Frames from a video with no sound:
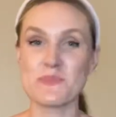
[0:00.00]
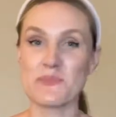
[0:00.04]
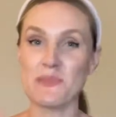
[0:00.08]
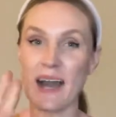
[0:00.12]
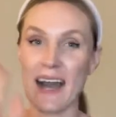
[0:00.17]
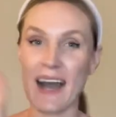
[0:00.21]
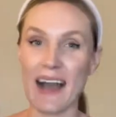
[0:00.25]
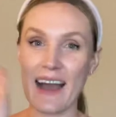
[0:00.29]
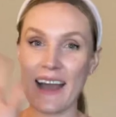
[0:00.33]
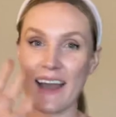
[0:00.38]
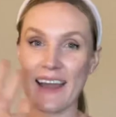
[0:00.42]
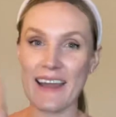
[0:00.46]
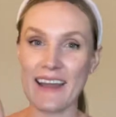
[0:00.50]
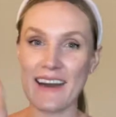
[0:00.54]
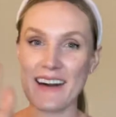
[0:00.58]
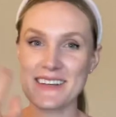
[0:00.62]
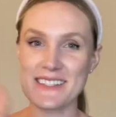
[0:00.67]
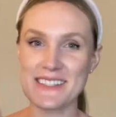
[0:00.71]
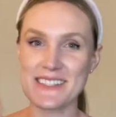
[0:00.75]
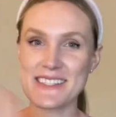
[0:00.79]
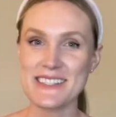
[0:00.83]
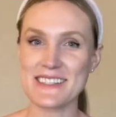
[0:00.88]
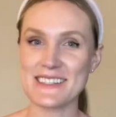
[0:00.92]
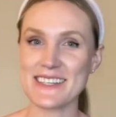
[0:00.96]
Bye,
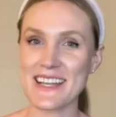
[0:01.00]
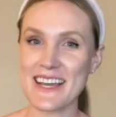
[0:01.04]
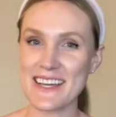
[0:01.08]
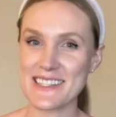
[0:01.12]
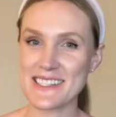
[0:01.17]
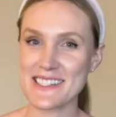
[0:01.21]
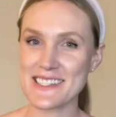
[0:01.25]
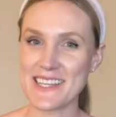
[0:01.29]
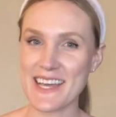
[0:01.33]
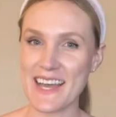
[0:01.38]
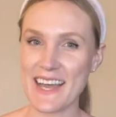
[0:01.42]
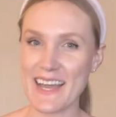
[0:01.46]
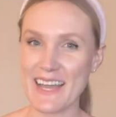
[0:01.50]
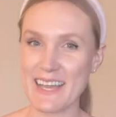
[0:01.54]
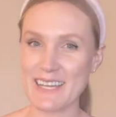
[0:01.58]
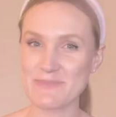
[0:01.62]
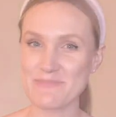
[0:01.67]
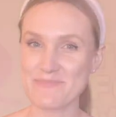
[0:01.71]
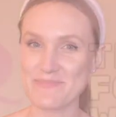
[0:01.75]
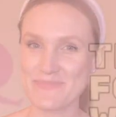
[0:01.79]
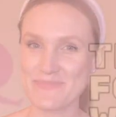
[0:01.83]
I'll see you next time.